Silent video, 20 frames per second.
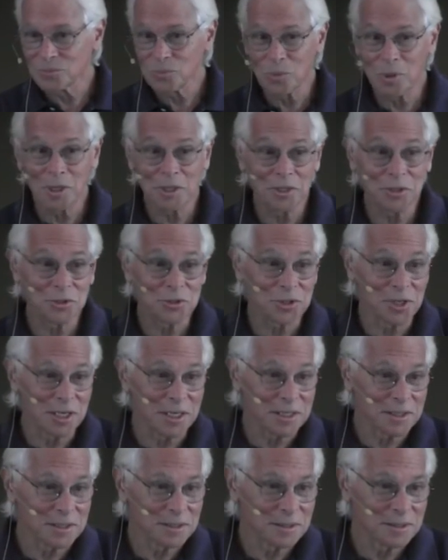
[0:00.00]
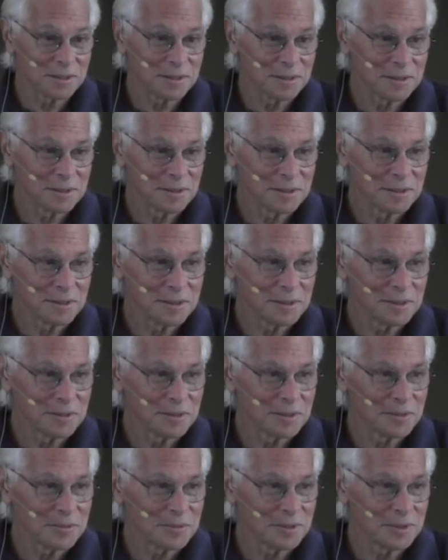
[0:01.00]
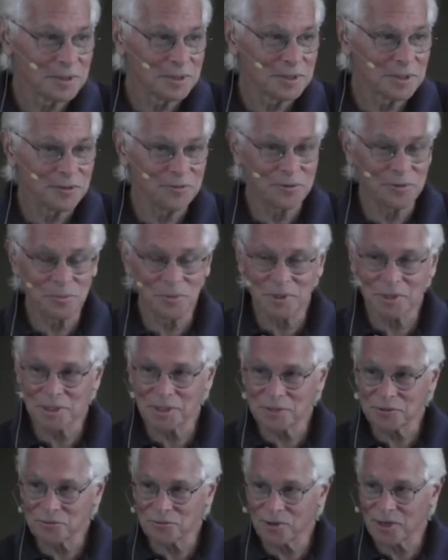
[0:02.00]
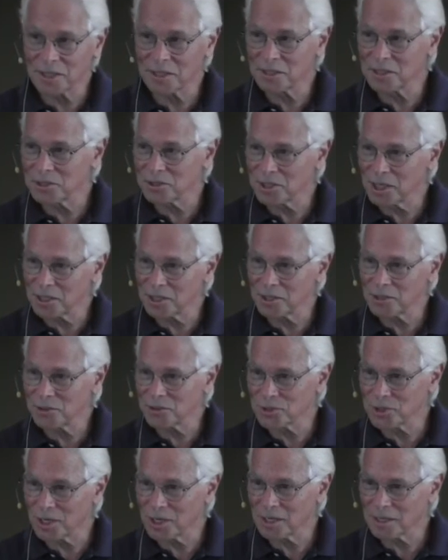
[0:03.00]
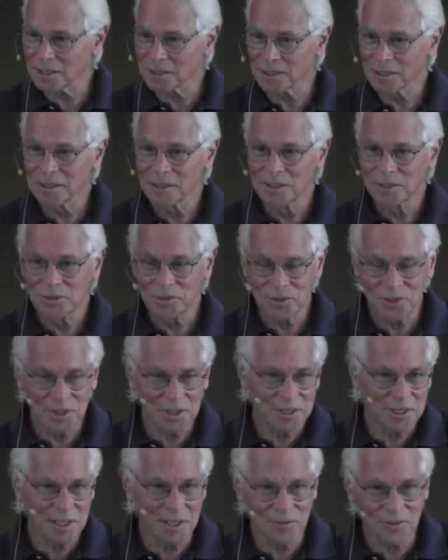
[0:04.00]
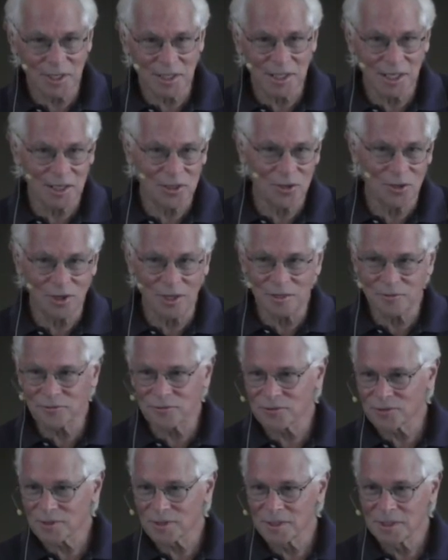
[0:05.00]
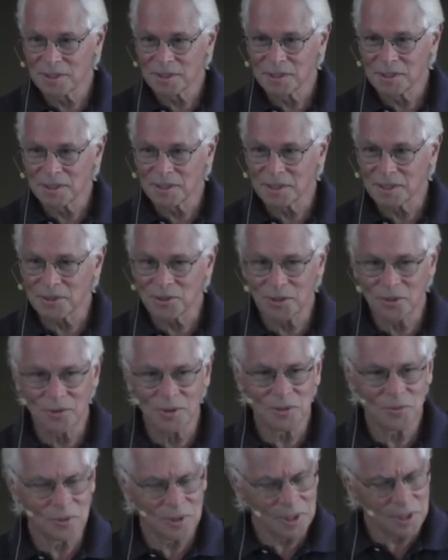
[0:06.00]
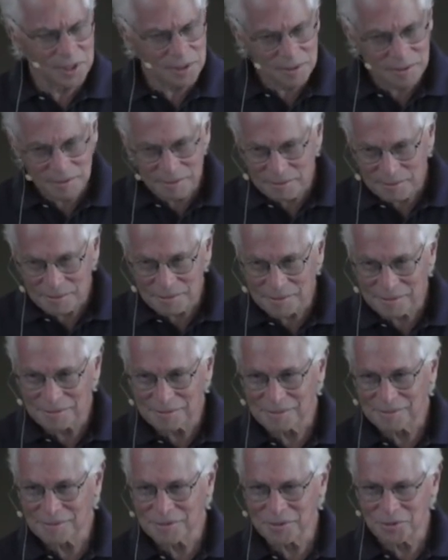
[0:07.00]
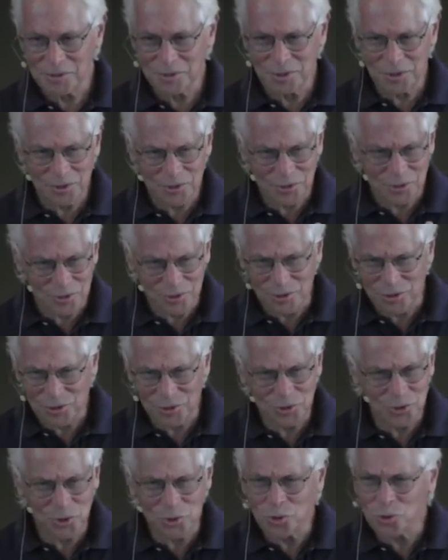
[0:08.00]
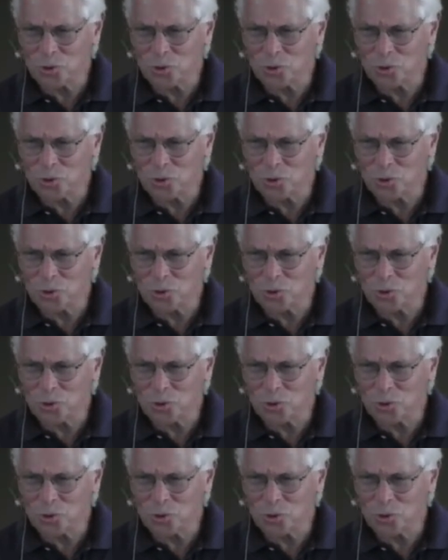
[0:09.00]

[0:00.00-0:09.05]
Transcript: Why is that? Because everybody is finally taking stock, seeing how they got off, and going, well, this is a